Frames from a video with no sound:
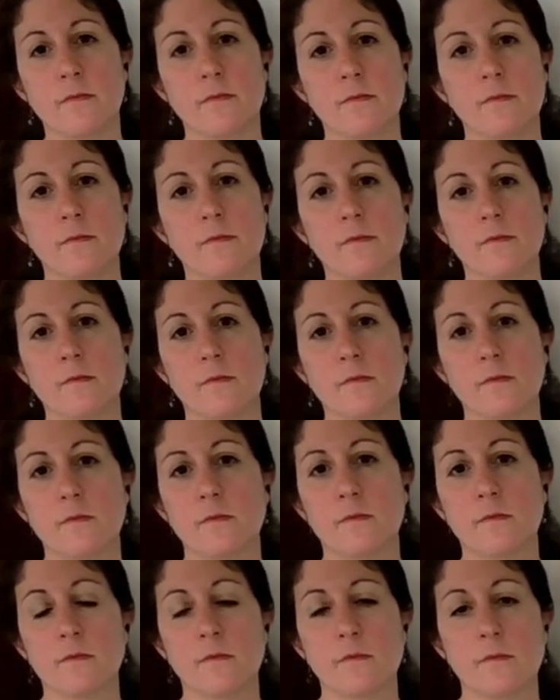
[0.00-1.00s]

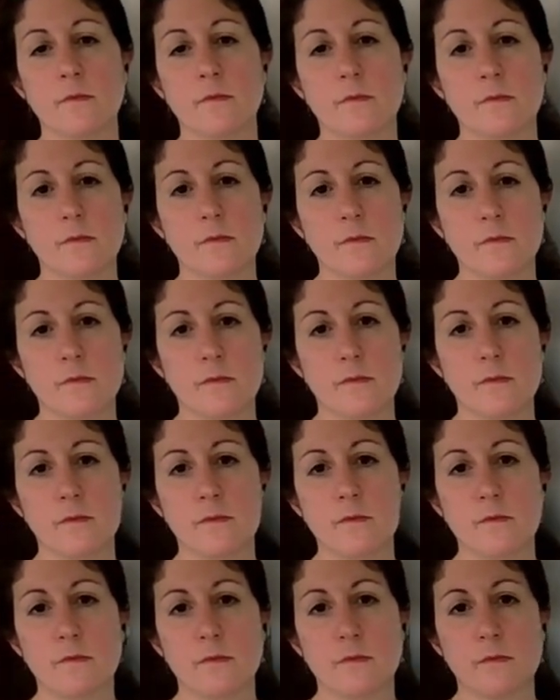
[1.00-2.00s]

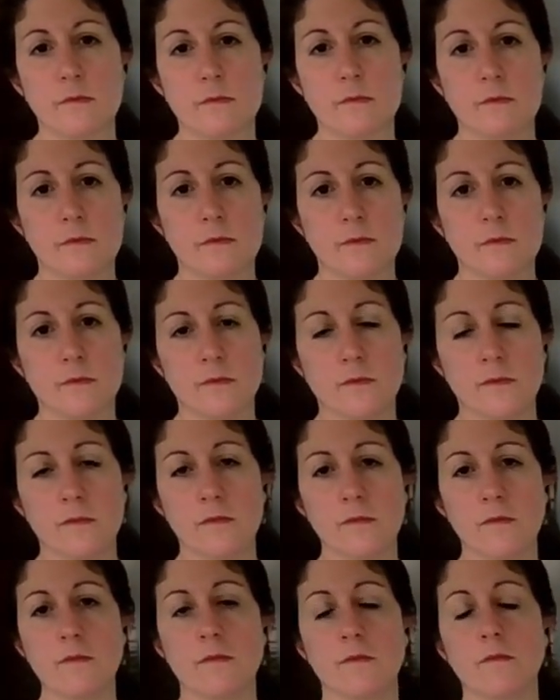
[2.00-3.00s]

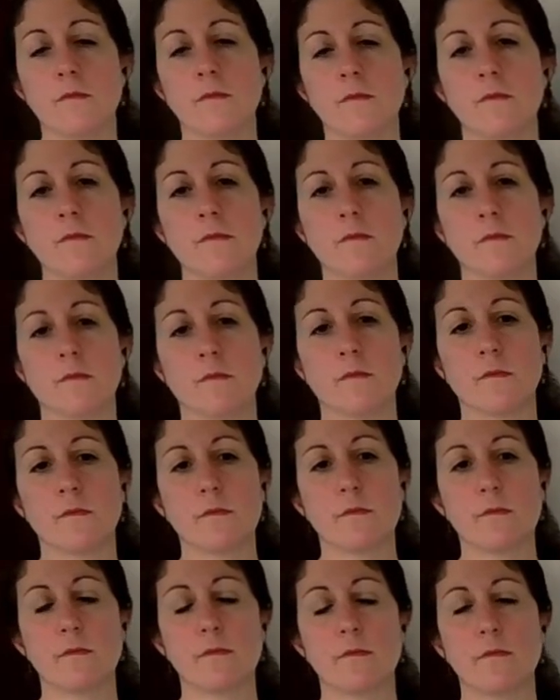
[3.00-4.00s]

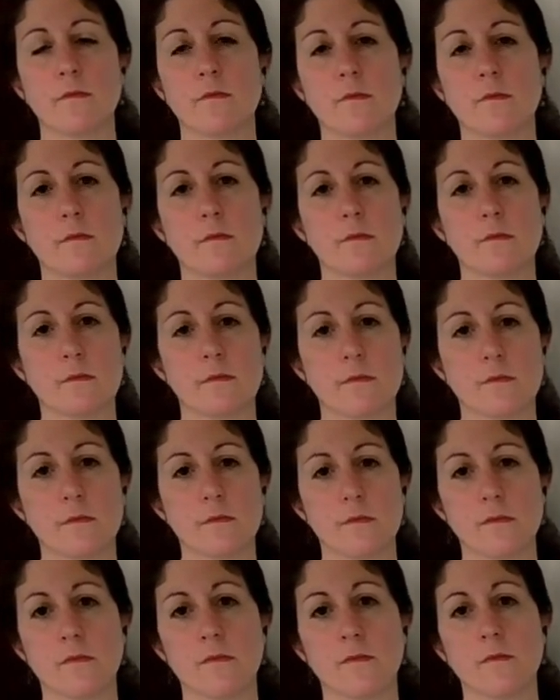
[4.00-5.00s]

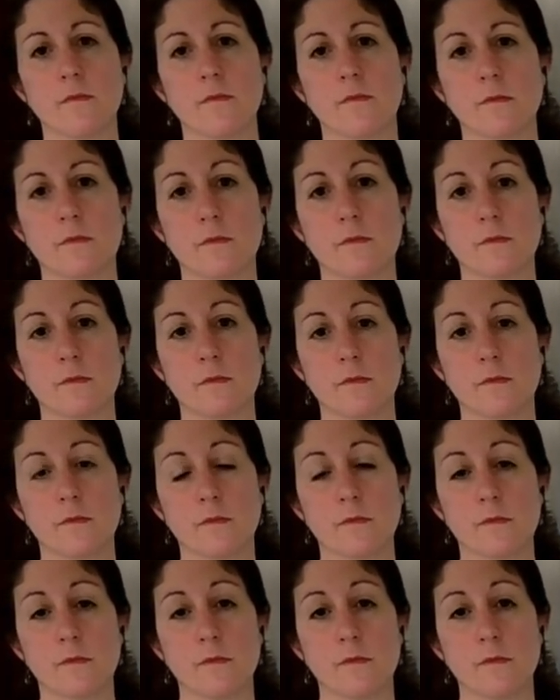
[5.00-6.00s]

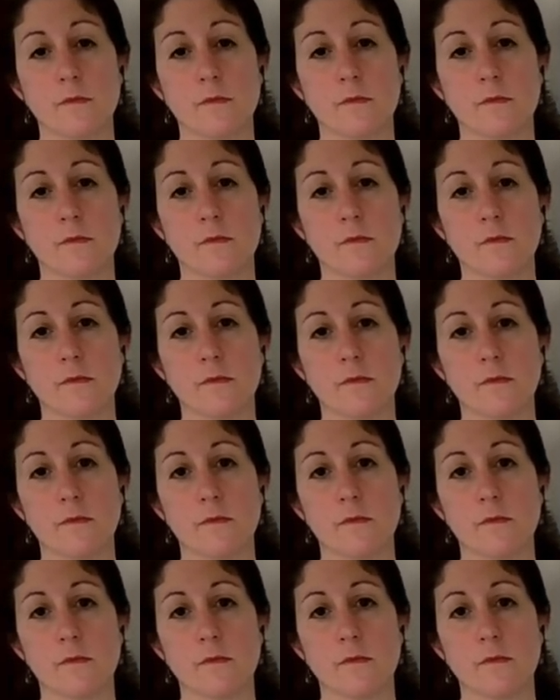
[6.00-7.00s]

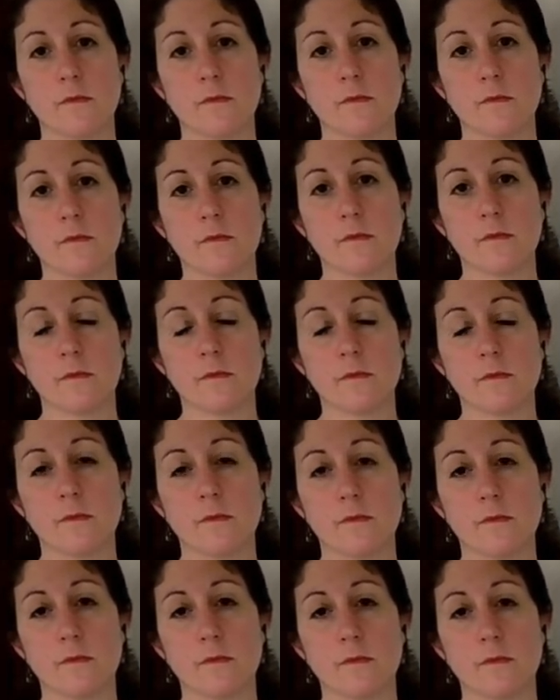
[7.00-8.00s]
(silent)